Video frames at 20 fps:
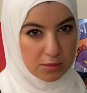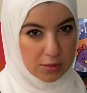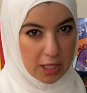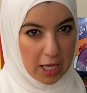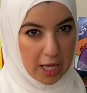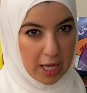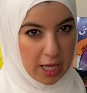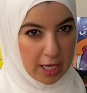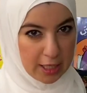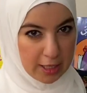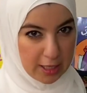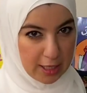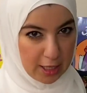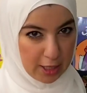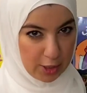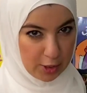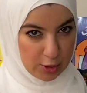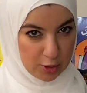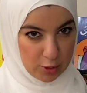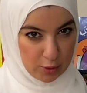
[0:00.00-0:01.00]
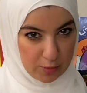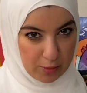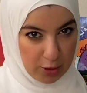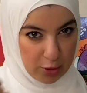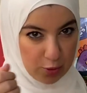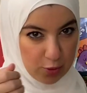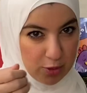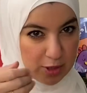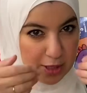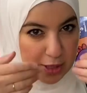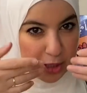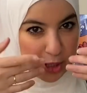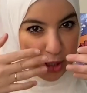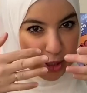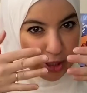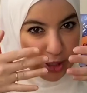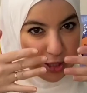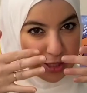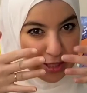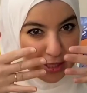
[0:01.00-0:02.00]
And can you show me your
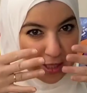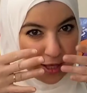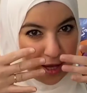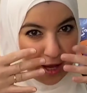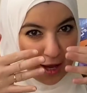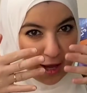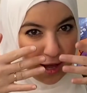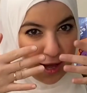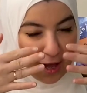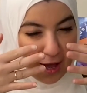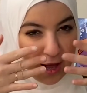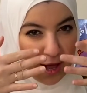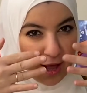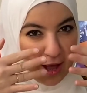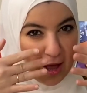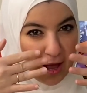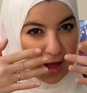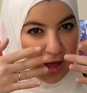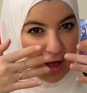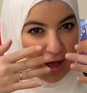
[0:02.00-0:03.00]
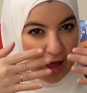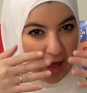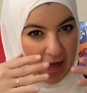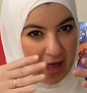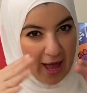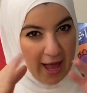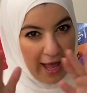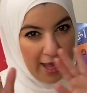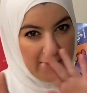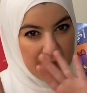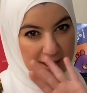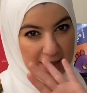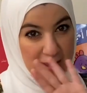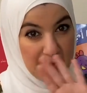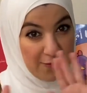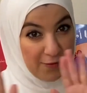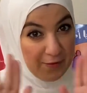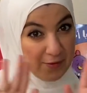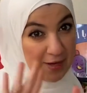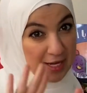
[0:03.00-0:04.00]
whiskers and the
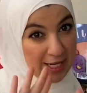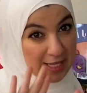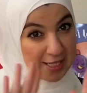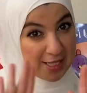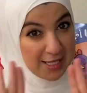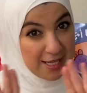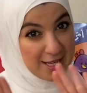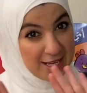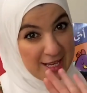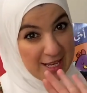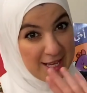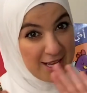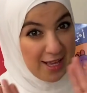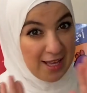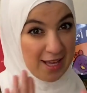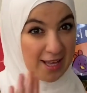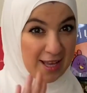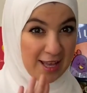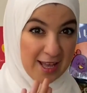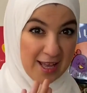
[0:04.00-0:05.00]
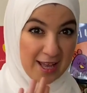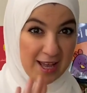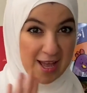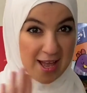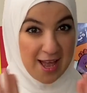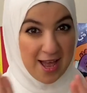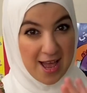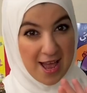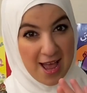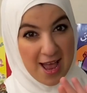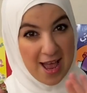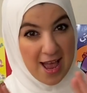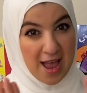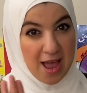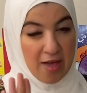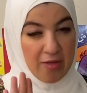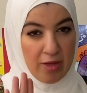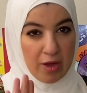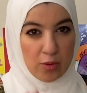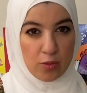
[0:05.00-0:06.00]
feet?
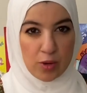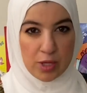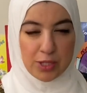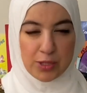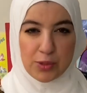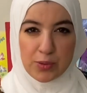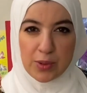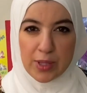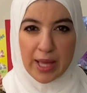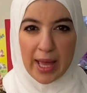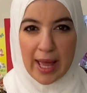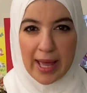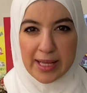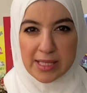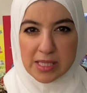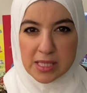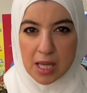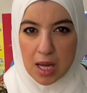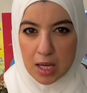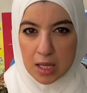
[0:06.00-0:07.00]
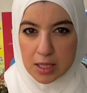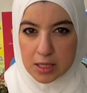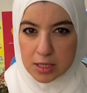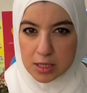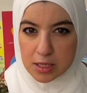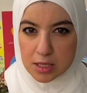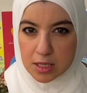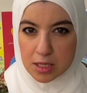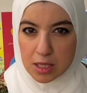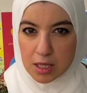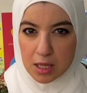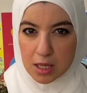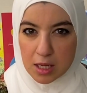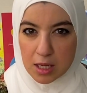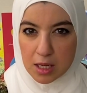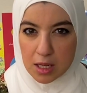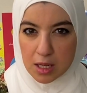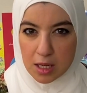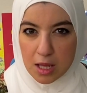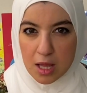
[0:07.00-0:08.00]
And then what do cats hunt?
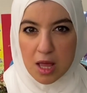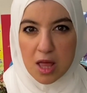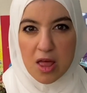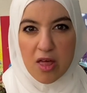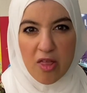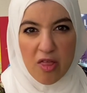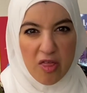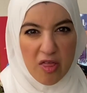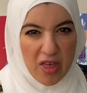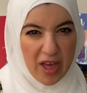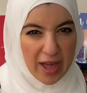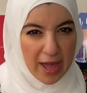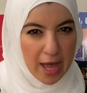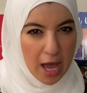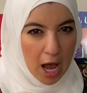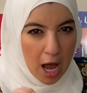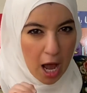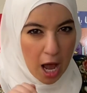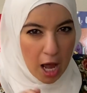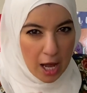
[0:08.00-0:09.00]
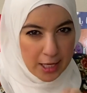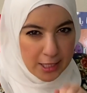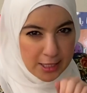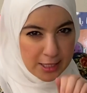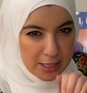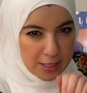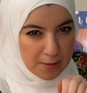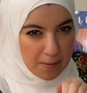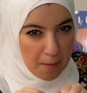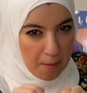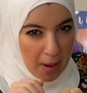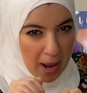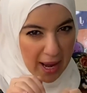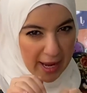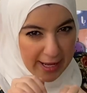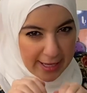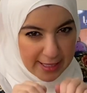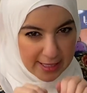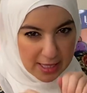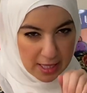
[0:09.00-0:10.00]
They hunt
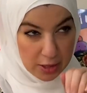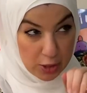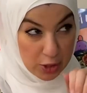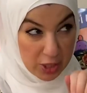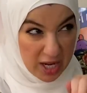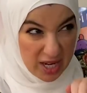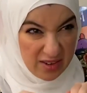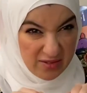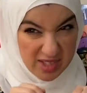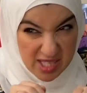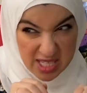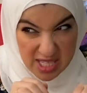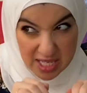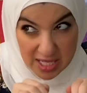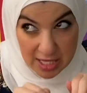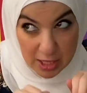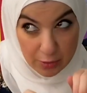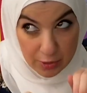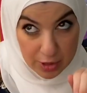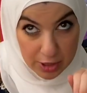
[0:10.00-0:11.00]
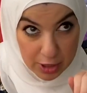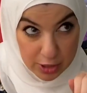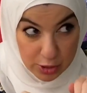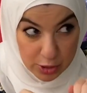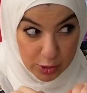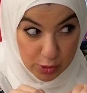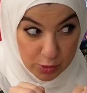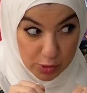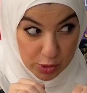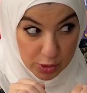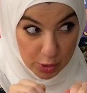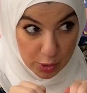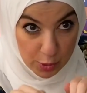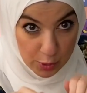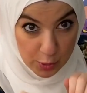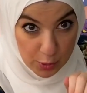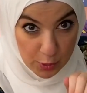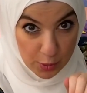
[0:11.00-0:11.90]
mice, and they're kind of sneaky when they do so.